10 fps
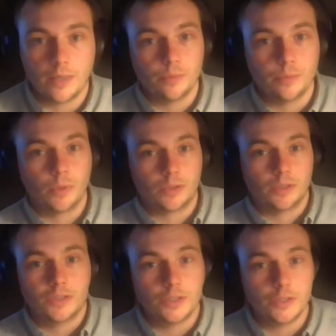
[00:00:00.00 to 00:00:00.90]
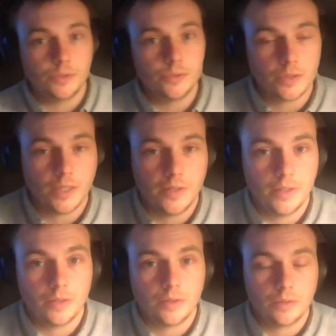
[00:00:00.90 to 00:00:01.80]
how the model is used, I
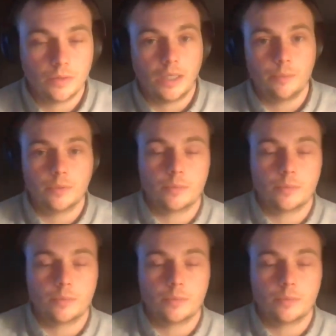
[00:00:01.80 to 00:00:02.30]
think I